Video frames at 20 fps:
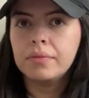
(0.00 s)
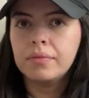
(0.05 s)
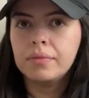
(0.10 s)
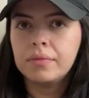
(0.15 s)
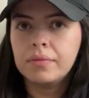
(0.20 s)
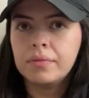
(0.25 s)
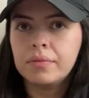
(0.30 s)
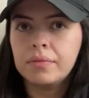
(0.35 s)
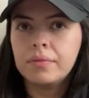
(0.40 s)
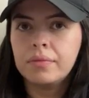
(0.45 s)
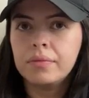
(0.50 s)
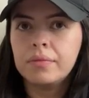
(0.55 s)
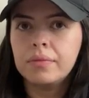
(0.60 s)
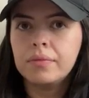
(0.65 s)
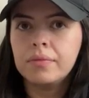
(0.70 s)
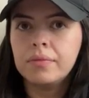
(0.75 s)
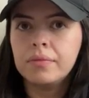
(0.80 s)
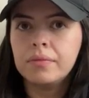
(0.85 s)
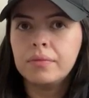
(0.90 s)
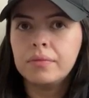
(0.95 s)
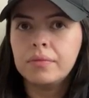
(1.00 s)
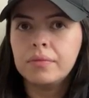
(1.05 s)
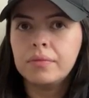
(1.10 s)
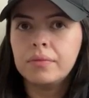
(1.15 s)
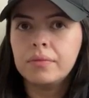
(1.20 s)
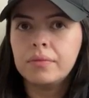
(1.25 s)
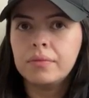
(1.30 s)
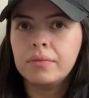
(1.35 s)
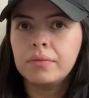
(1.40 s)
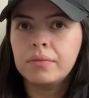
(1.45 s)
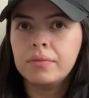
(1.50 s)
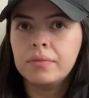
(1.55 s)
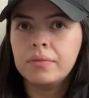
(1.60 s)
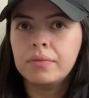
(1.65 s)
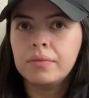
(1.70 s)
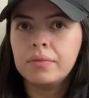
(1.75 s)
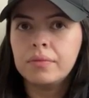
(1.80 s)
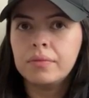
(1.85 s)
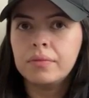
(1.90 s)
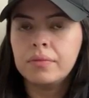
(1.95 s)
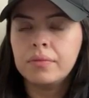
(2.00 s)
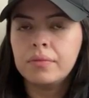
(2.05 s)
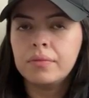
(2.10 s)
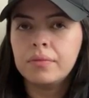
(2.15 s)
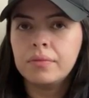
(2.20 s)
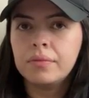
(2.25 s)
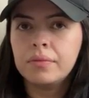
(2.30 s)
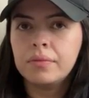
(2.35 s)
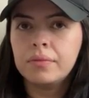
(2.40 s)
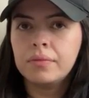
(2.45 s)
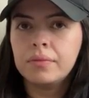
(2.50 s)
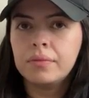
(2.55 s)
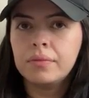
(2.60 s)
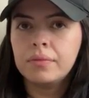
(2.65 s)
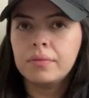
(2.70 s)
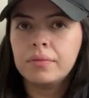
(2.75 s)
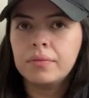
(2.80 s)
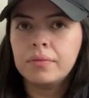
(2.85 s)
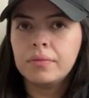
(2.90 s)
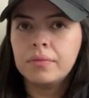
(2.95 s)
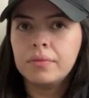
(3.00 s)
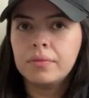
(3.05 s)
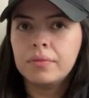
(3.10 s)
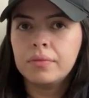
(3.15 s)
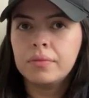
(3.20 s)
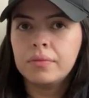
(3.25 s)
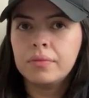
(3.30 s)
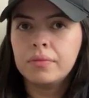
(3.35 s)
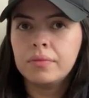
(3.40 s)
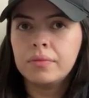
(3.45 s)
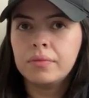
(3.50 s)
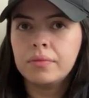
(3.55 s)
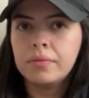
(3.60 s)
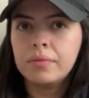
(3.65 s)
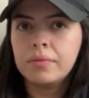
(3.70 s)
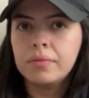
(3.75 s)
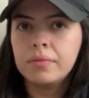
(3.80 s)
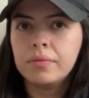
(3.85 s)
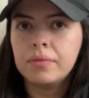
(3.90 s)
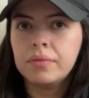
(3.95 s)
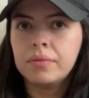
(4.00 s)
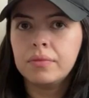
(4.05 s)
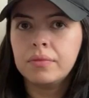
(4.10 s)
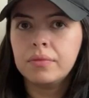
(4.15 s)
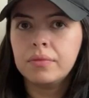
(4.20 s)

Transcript: (not speaking)